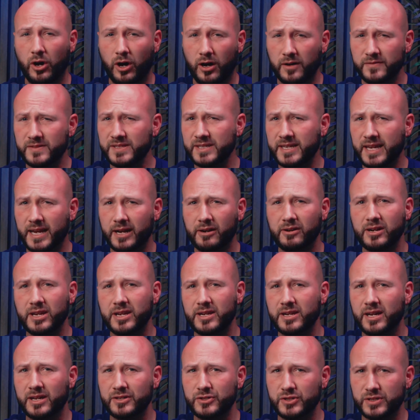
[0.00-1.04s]
often
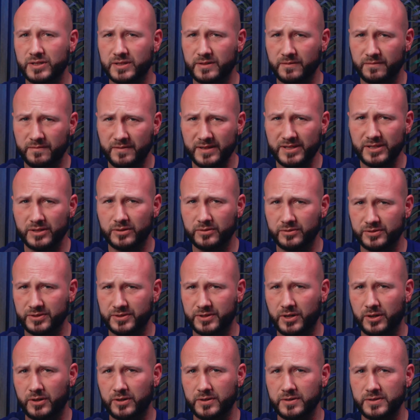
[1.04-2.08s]
carrying not just the physical
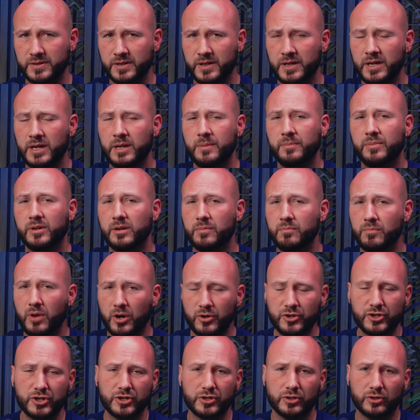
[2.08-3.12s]
scars, but
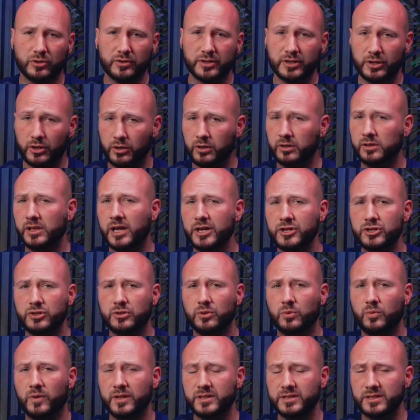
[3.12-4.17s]
emotional and
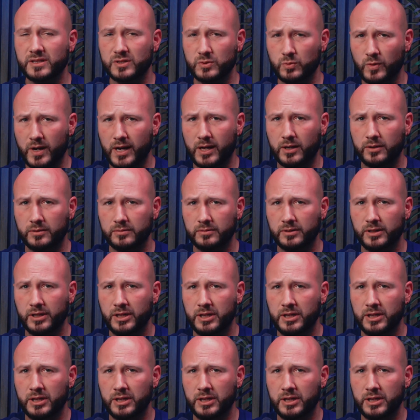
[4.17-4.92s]
neurological ones as well.